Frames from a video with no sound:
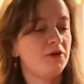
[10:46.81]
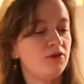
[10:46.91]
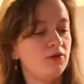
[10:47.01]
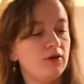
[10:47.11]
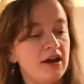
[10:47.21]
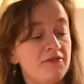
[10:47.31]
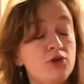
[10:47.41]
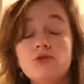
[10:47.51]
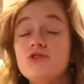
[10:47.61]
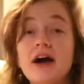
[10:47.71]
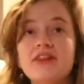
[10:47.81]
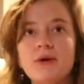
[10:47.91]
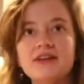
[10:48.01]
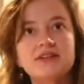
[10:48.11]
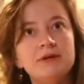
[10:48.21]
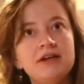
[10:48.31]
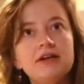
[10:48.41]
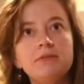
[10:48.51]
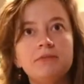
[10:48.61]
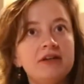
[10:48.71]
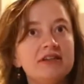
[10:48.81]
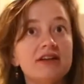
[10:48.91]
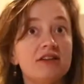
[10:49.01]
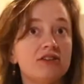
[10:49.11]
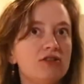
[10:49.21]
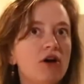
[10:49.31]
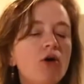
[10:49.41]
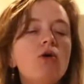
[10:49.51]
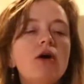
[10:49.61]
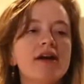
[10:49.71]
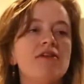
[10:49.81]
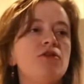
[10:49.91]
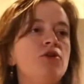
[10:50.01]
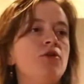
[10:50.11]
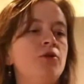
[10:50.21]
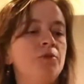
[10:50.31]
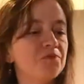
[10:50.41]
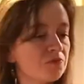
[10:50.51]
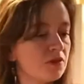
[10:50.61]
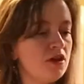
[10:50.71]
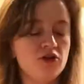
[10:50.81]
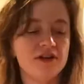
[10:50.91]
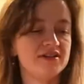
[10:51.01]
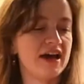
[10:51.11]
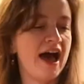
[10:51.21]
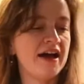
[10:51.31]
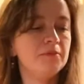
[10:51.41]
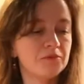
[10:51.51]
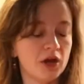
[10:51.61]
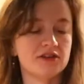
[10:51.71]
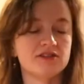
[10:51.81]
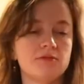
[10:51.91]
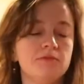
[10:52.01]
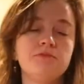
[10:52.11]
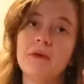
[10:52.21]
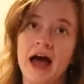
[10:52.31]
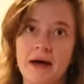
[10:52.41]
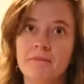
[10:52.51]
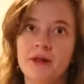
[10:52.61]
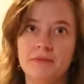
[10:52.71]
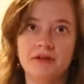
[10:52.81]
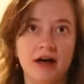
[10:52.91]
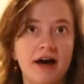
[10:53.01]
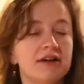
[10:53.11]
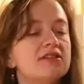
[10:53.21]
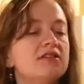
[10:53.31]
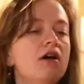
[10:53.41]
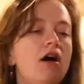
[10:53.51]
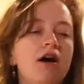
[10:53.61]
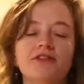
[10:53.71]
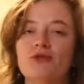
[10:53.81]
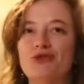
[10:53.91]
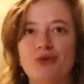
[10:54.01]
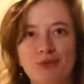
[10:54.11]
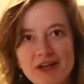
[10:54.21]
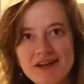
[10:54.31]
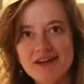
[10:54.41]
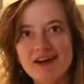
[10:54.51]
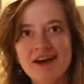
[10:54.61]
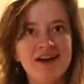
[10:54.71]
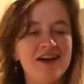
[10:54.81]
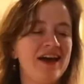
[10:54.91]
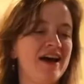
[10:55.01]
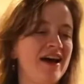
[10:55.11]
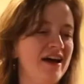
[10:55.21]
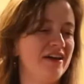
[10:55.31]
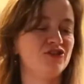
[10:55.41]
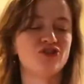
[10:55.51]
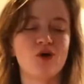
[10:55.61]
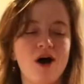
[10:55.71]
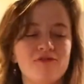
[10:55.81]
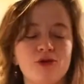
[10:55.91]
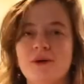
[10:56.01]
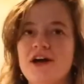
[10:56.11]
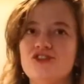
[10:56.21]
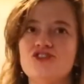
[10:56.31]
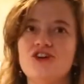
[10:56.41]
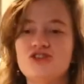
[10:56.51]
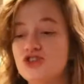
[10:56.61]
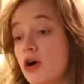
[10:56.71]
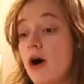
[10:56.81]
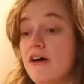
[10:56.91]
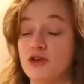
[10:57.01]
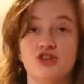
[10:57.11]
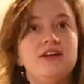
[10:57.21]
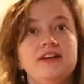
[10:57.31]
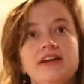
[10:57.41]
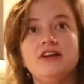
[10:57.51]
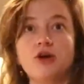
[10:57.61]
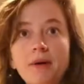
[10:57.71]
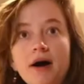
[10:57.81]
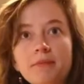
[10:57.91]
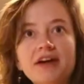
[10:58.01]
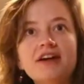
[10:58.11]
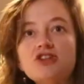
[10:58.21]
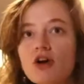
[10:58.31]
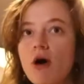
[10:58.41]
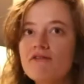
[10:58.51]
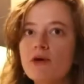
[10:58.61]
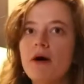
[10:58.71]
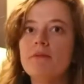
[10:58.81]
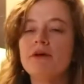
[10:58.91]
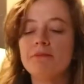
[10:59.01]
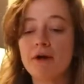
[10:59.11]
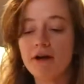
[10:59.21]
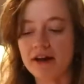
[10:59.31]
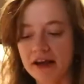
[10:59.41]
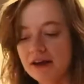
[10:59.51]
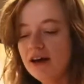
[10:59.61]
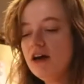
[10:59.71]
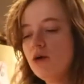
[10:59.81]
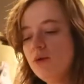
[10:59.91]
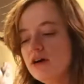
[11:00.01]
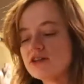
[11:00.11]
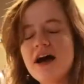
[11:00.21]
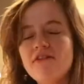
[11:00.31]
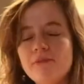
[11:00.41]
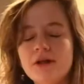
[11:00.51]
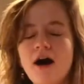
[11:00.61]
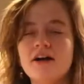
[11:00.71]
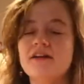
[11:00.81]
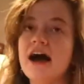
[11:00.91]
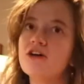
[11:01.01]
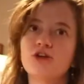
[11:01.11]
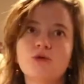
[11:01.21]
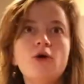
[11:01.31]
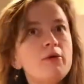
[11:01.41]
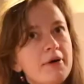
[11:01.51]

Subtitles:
if you try the recipe, please let us know. If you can tag us at Plum Deluxe on social media and show off your pictures, show off your chili and your pumpkin, show off your pumpkin party. We also have a blog on how to throw a